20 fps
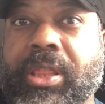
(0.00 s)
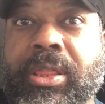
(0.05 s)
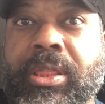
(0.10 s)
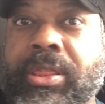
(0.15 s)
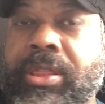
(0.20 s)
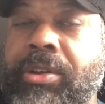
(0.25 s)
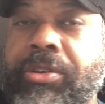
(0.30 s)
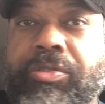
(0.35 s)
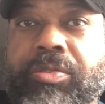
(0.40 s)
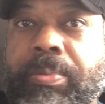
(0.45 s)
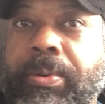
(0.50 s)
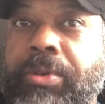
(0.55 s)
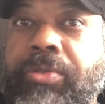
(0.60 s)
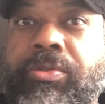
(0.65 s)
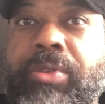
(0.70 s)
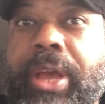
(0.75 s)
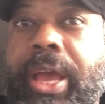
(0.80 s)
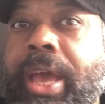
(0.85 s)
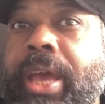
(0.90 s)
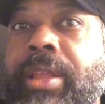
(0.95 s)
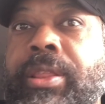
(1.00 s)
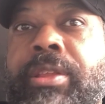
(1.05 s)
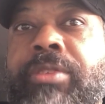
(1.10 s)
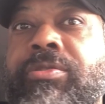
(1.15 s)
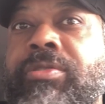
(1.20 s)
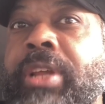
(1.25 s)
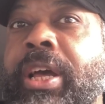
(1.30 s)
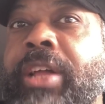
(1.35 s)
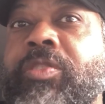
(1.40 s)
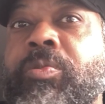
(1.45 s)
They're supposed to end.
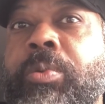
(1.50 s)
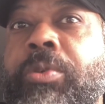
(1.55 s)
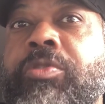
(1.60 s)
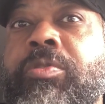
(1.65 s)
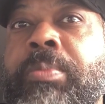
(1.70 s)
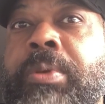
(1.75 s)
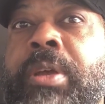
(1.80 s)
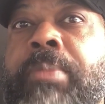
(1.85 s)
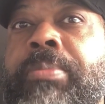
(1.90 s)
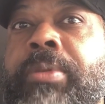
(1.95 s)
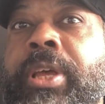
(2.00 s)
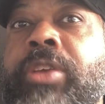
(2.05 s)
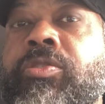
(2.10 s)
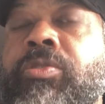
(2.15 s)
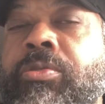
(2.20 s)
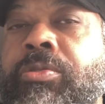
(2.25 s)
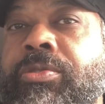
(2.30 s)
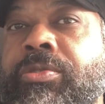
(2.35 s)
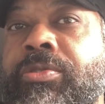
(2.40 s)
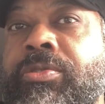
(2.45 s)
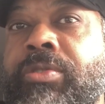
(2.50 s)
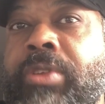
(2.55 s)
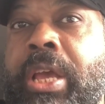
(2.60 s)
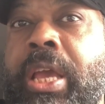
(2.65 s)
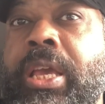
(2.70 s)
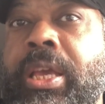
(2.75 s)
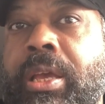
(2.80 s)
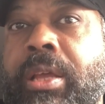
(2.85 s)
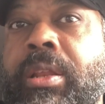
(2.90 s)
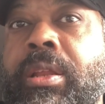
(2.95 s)
It's not supposed to be a place you
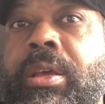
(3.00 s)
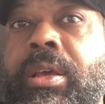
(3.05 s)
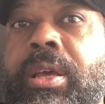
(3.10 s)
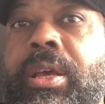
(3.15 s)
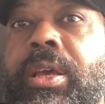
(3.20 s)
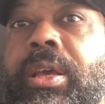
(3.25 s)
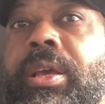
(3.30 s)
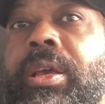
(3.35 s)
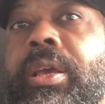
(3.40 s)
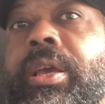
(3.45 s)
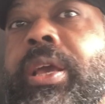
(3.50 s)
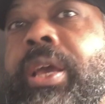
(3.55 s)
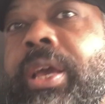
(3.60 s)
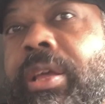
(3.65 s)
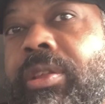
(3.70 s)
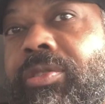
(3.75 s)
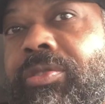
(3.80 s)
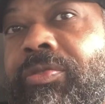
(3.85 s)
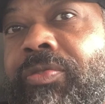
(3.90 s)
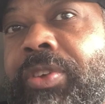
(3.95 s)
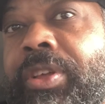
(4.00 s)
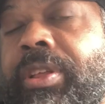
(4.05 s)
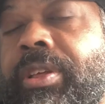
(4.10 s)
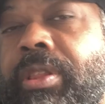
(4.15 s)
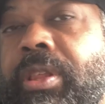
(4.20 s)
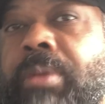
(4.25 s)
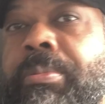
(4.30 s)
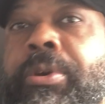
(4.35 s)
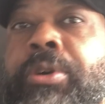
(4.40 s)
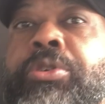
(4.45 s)
stay in. It's
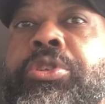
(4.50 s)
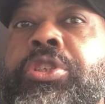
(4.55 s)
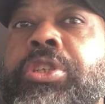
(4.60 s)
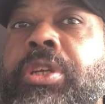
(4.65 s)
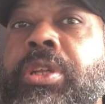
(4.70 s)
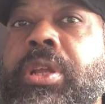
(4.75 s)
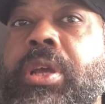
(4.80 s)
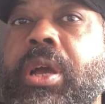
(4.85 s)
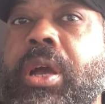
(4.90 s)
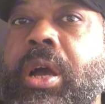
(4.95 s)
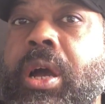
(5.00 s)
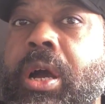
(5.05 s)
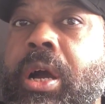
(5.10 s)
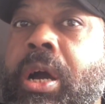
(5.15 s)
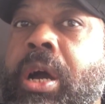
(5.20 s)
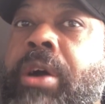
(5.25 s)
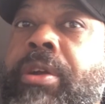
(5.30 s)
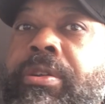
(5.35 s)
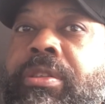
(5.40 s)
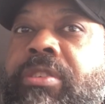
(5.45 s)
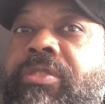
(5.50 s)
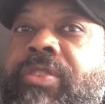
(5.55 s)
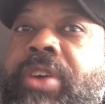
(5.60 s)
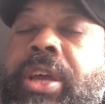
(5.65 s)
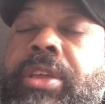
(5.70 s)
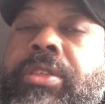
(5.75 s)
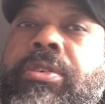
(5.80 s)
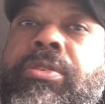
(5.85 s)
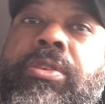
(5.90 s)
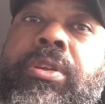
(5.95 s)
feeling the emotion, honoring the
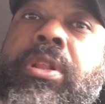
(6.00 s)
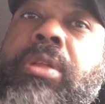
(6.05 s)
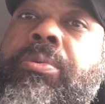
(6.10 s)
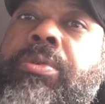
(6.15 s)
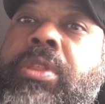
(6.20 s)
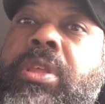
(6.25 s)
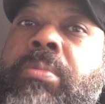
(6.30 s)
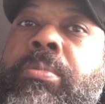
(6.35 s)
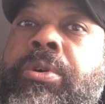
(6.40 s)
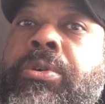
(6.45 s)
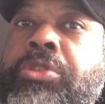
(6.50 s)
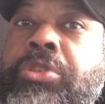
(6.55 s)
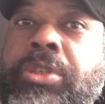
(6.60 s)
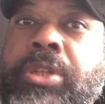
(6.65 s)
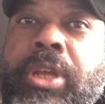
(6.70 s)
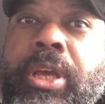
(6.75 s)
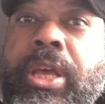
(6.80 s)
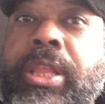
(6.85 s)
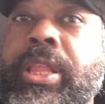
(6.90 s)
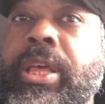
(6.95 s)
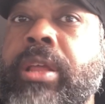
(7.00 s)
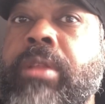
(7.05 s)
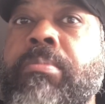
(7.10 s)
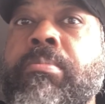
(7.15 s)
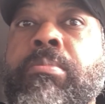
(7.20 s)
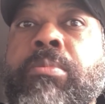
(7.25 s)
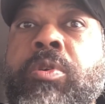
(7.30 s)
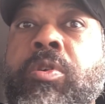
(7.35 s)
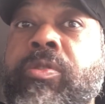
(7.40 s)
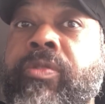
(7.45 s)
fact that you're dealing with the emotion, and then
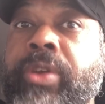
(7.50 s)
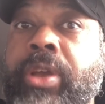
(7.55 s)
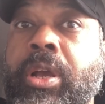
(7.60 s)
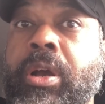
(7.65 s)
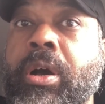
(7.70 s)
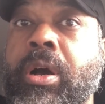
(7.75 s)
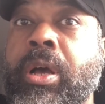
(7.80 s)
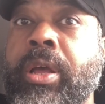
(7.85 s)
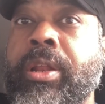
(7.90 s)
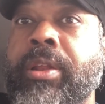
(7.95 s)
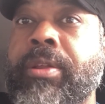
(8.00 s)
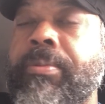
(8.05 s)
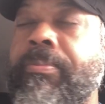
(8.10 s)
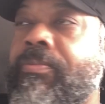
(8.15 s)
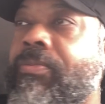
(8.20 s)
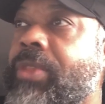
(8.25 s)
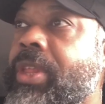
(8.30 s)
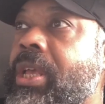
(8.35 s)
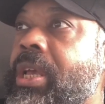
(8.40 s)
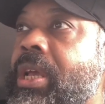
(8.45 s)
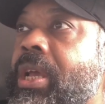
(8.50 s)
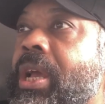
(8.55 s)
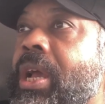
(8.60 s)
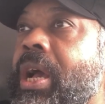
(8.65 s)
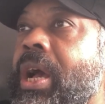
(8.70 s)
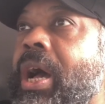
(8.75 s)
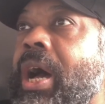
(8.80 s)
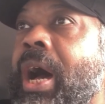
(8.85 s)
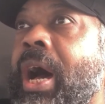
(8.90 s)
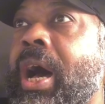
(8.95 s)
moving on.
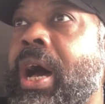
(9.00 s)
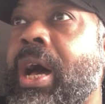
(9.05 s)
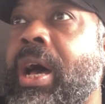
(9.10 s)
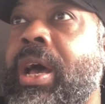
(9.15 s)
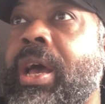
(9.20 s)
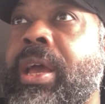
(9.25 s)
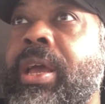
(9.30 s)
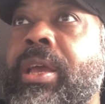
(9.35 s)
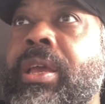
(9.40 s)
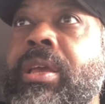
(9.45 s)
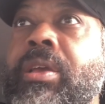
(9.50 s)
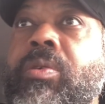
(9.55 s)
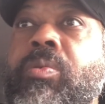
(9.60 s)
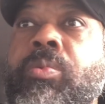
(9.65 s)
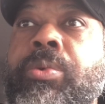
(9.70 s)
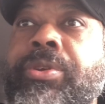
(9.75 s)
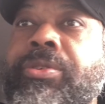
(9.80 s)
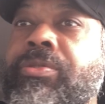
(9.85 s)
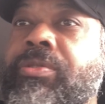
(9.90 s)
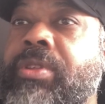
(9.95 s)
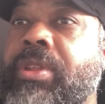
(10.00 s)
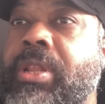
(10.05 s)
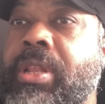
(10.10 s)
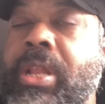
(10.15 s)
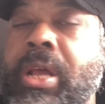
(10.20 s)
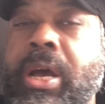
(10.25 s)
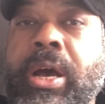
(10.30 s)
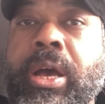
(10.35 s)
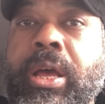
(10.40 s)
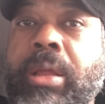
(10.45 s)
I was
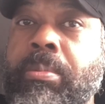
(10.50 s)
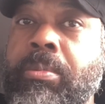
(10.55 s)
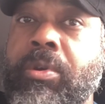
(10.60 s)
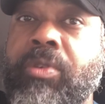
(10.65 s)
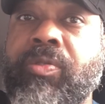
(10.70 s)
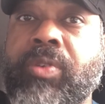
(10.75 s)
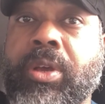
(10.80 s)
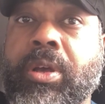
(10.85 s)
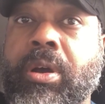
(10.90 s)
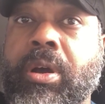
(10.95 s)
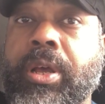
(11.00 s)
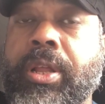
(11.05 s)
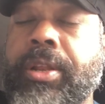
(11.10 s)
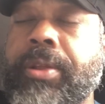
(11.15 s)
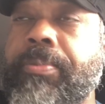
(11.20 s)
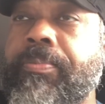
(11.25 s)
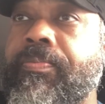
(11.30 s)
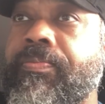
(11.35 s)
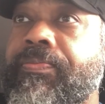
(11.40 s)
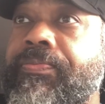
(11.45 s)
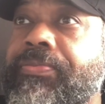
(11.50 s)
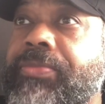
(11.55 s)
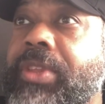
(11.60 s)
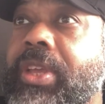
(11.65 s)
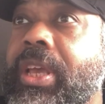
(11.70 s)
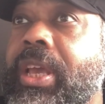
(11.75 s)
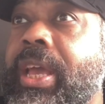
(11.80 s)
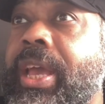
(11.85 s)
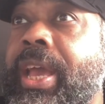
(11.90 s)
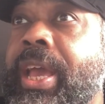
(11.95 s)
not moving on.
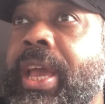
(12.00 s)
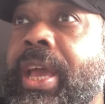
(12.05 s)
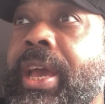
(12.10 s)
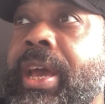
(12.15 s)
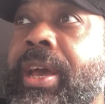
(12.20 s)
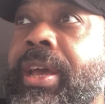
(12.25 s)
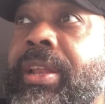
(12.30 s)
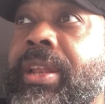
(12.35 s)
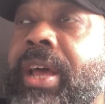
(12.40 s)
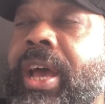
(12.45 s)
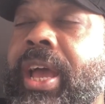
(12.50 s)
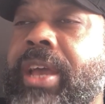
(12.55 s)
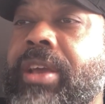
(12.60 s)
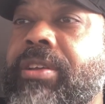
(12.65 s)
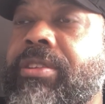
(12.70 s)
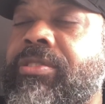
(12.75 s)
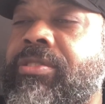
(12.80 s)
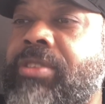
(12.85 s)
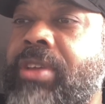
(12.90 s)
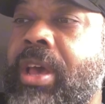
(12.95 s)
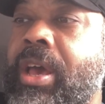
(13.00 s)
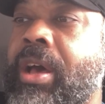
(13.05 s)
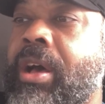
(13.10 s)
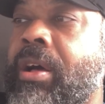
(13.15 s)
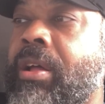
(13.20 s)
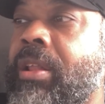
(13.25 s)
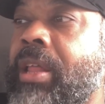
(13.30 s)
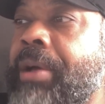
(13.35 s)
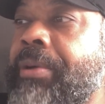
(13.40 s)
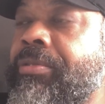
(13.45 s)
And I could
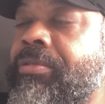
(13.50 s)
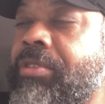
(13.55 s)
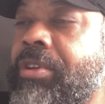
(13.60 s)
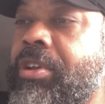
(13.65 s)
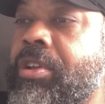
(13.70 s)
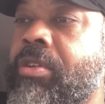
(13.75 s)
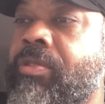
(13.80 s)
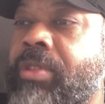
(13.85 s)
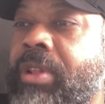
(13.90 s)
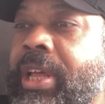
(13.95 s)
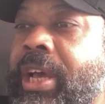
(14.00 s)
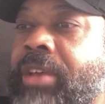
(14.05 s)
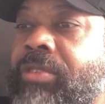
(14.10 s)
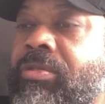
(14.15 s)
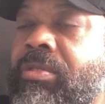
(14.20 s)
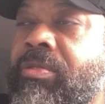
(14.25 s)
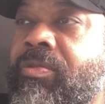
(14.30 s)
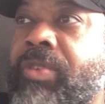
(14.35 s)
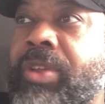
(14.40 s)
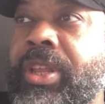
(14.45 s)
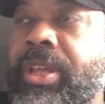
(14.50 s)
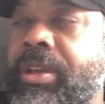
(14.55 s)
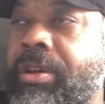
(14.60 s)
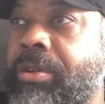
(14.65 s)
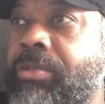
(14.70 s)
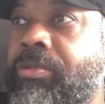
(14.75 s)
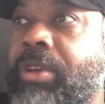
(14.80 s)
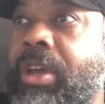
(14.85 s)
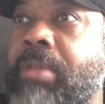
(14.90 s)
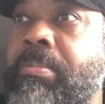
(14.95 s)
tell, I was looking over the last few
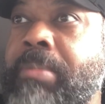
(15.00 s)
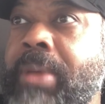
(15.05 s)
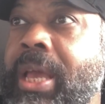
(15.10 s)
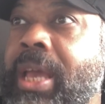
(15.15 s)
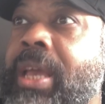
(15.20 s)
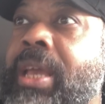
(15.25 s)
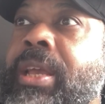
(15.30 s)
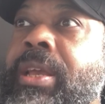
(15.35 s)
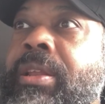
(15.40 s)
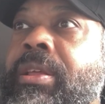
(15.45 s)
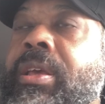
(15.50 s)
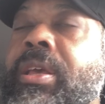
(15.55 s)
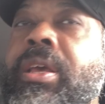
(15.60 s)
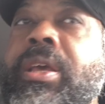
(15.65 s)
videos I'd made,